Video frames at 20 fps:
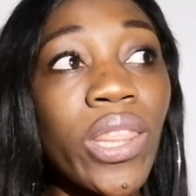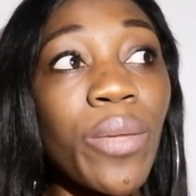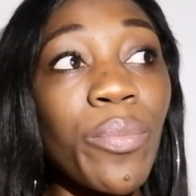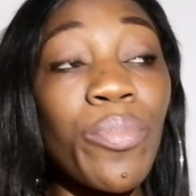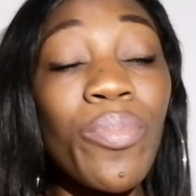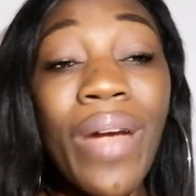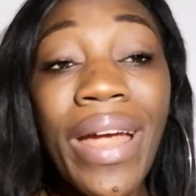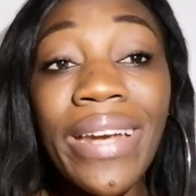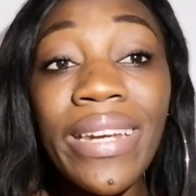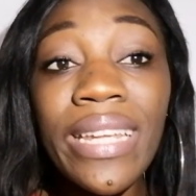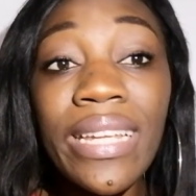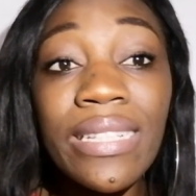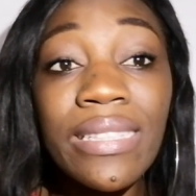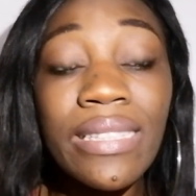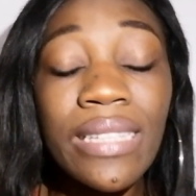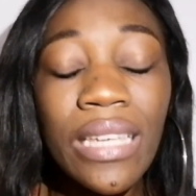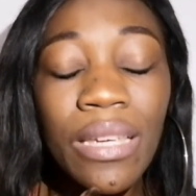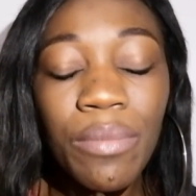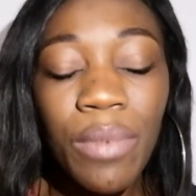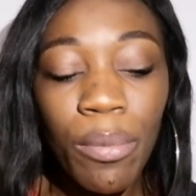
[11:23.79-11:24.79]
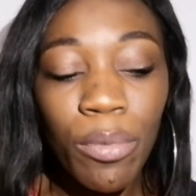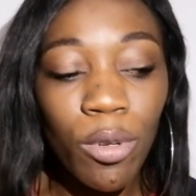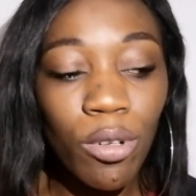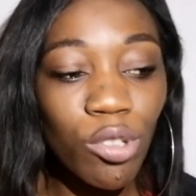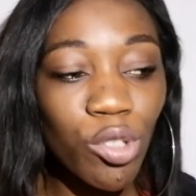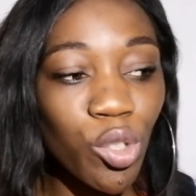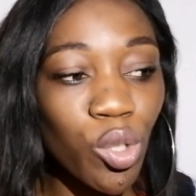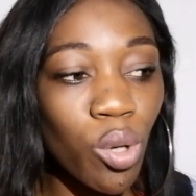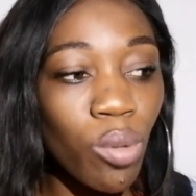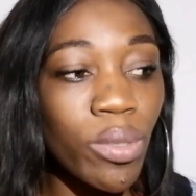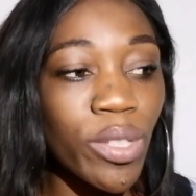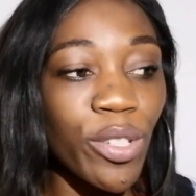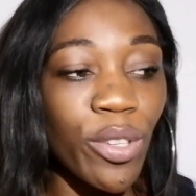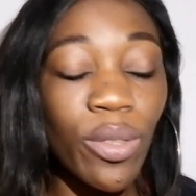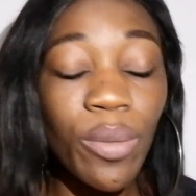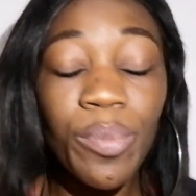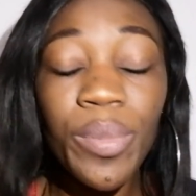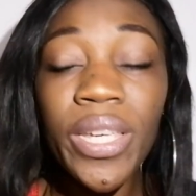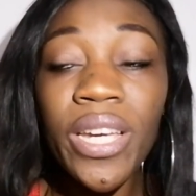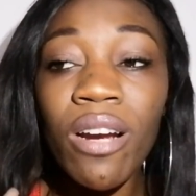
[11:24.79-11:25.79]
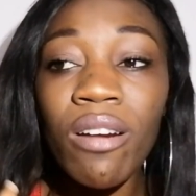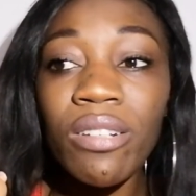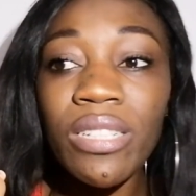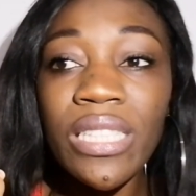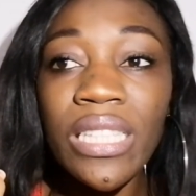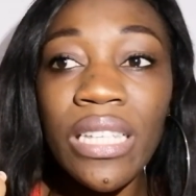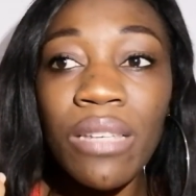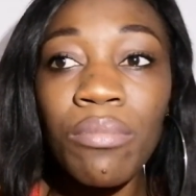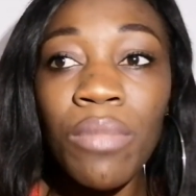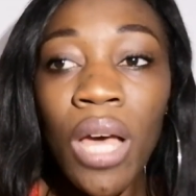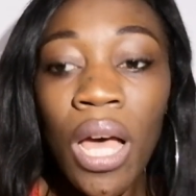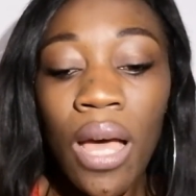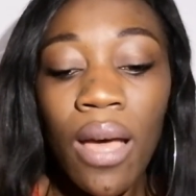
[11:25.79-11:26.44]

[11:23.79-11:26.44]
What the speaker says: the branding team. I'm not sure who's on the PR team.